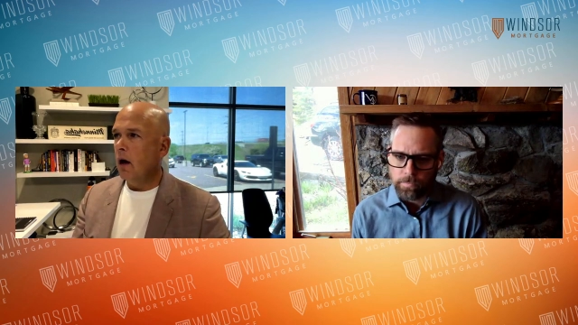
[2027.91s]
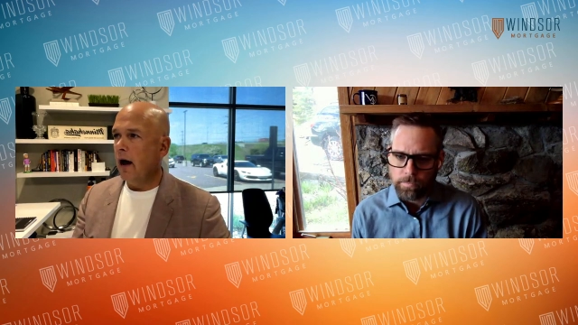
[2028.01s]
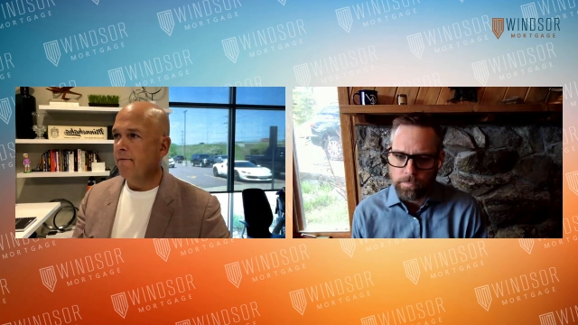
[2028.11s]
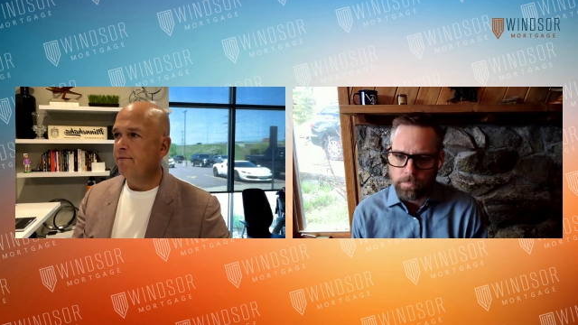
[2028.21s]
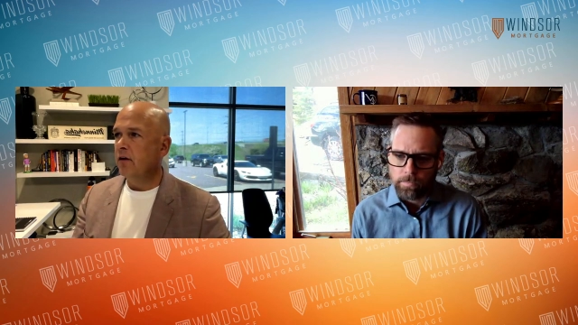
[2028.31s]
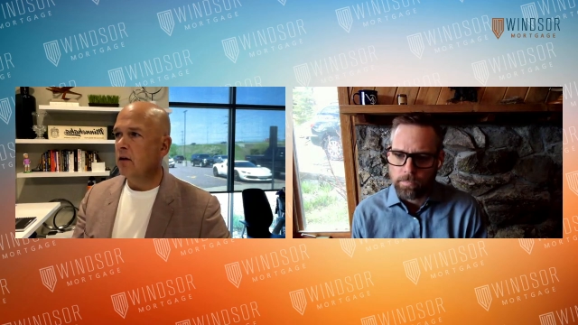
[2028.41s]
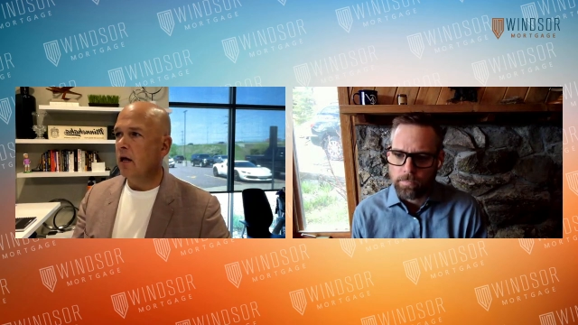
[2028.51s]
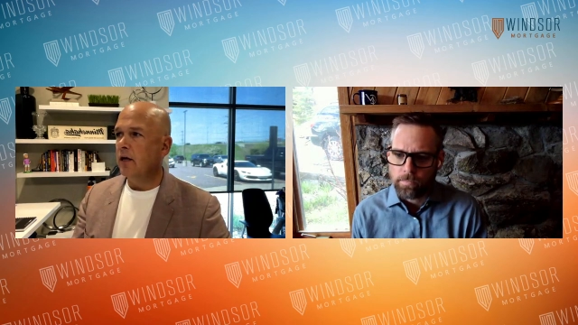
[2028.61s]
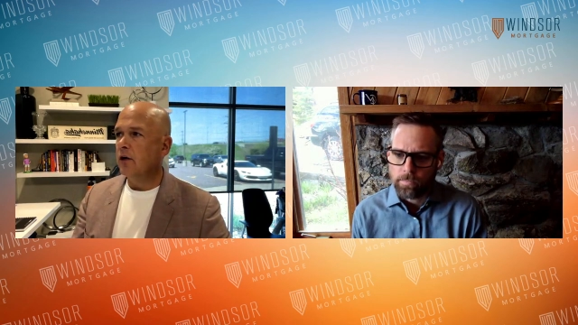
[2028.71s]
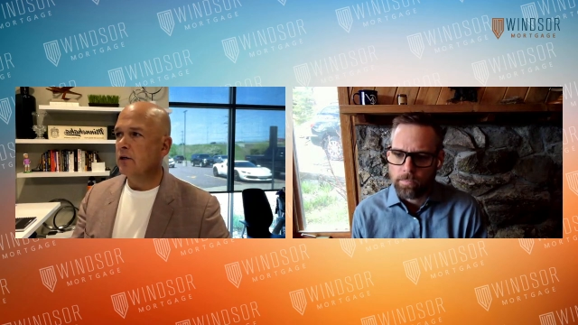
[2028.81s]
Speaker 1: I feel
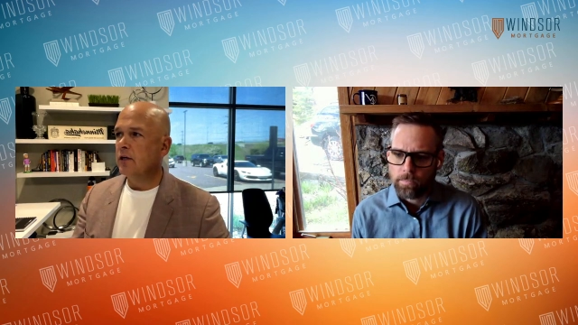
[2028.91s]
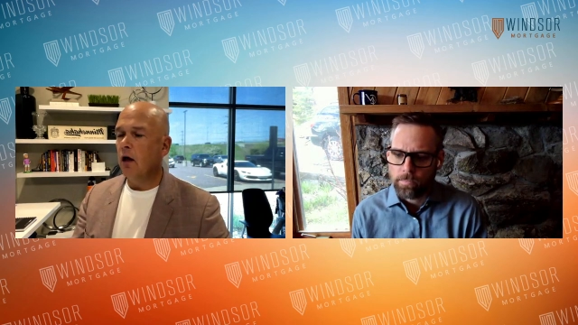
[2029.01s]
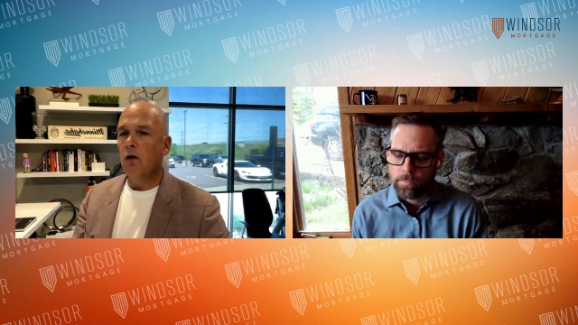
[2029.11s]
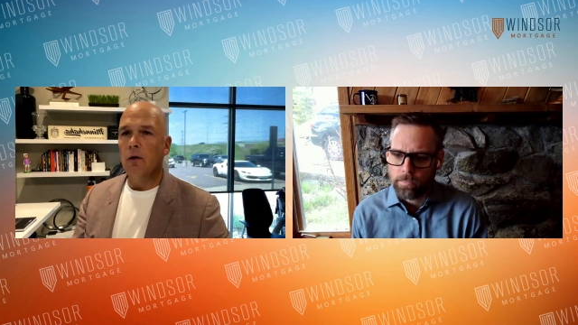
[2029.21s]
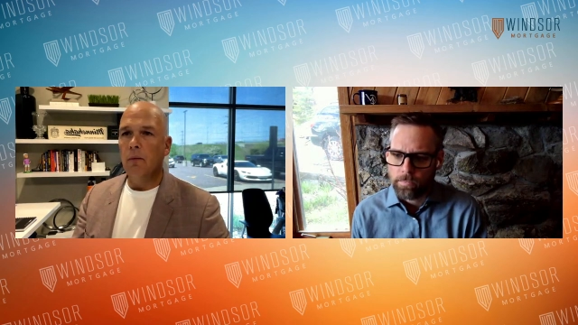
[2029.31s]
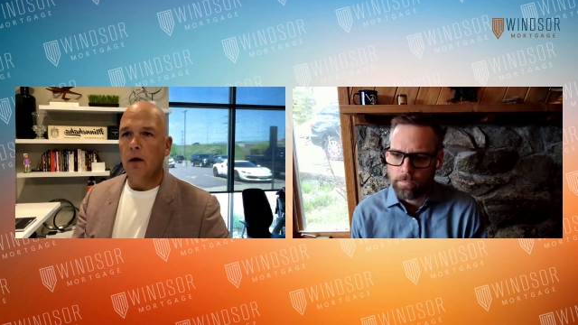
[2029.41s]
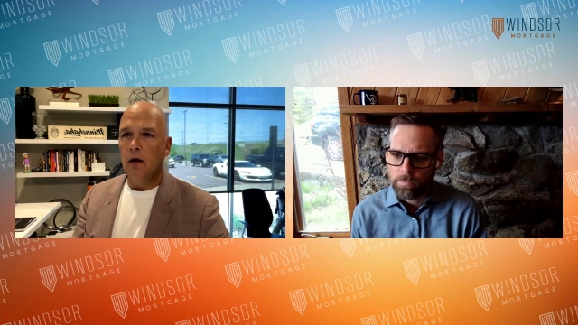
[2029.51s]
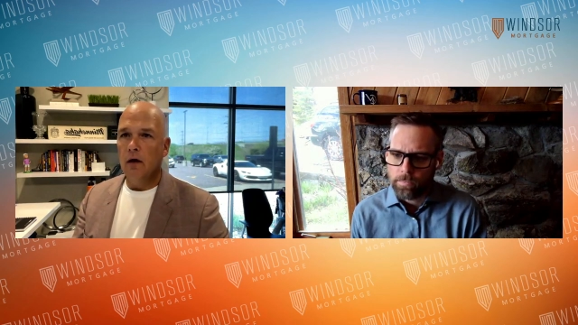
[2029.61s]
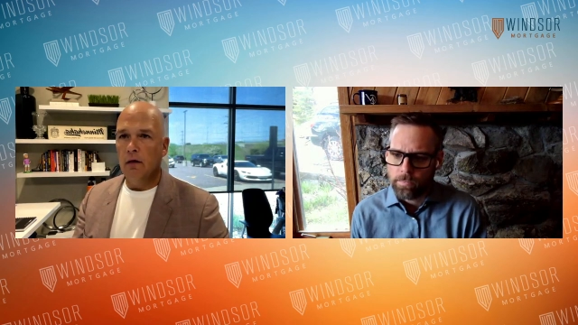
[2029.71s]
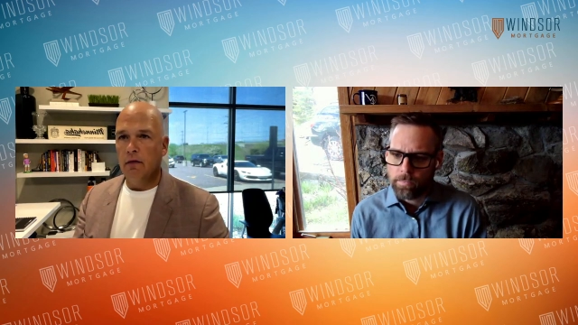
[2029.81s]
like you're telling
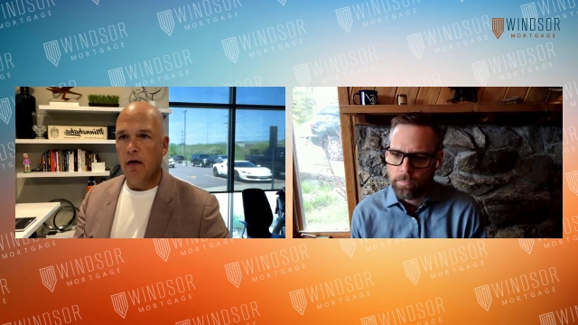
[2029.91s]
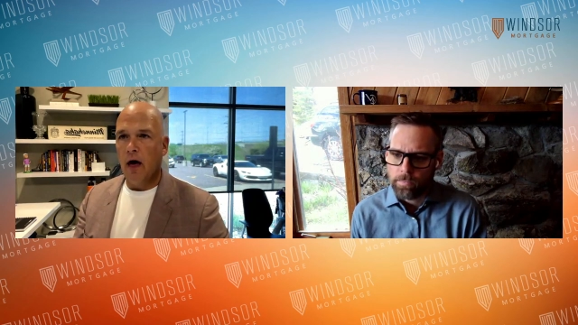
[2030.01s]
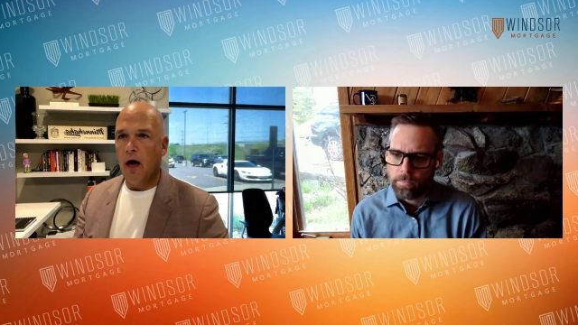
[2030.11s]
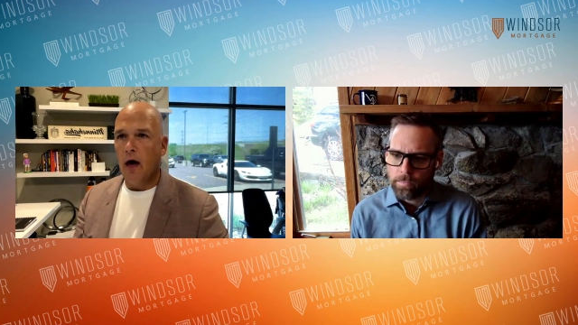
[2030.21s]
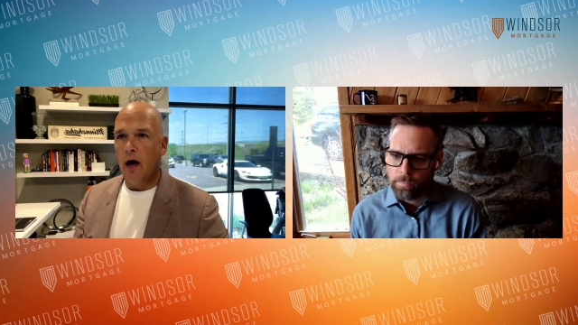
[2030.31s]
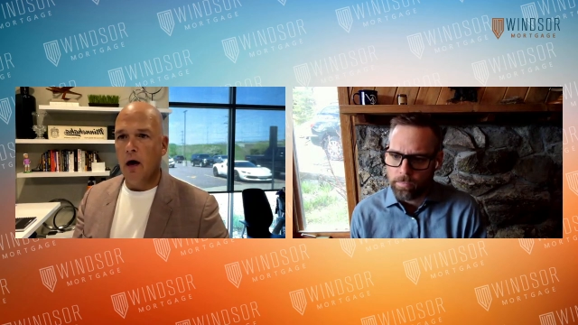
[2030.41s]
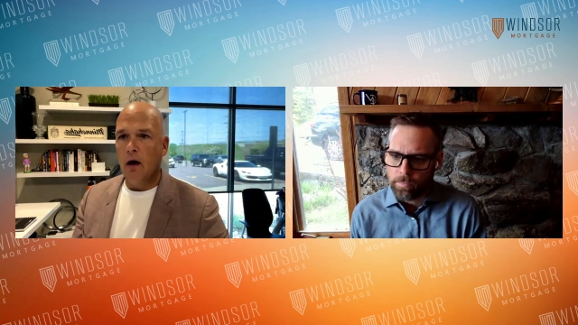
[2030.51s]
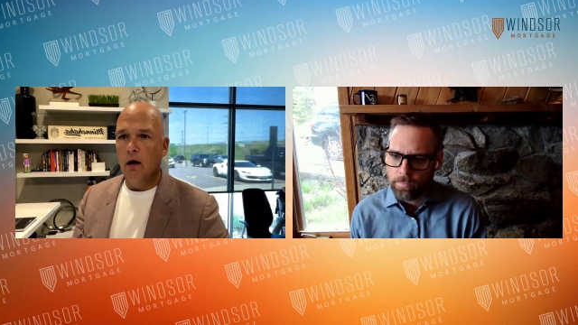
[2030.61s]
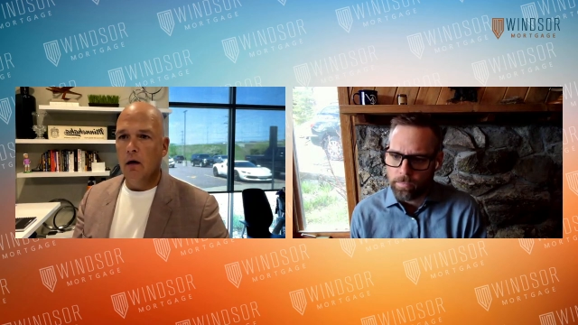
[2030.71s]
me that